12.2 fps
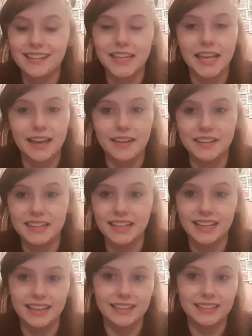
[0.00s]
yeah,
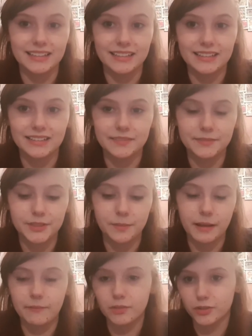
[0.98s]
they
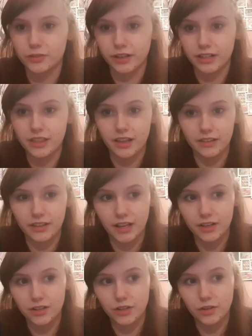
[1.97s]
sometimes restrict things I
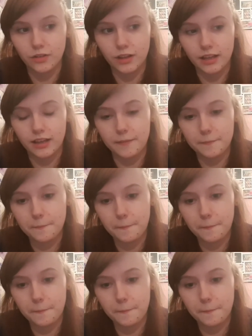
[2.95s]
can do. Like,